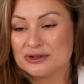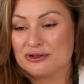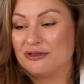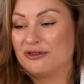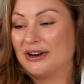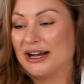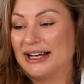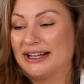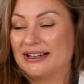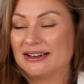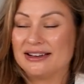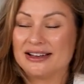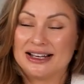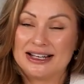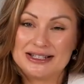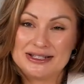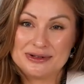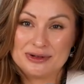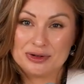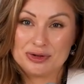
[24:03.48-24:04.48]
to
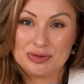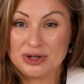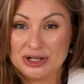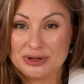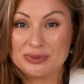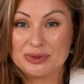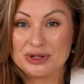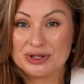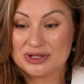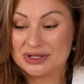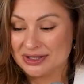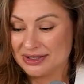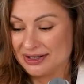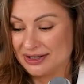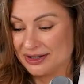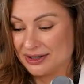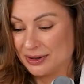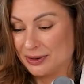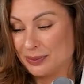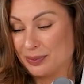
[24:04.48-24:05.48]
finalize your treatment
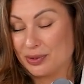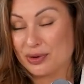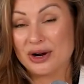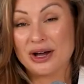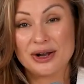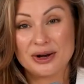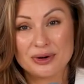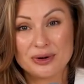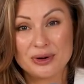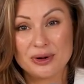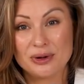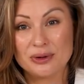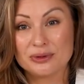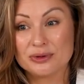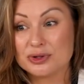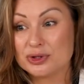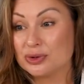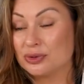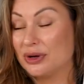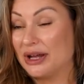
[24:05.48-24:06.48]
protocol
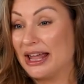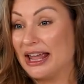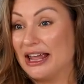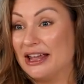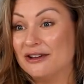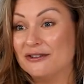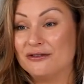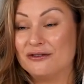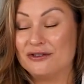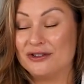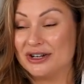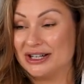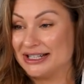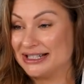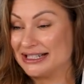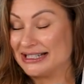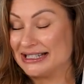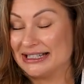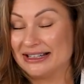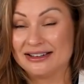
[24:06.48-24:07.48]
to every
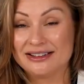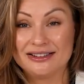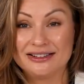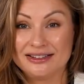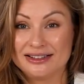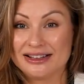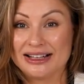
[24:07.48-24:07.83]
single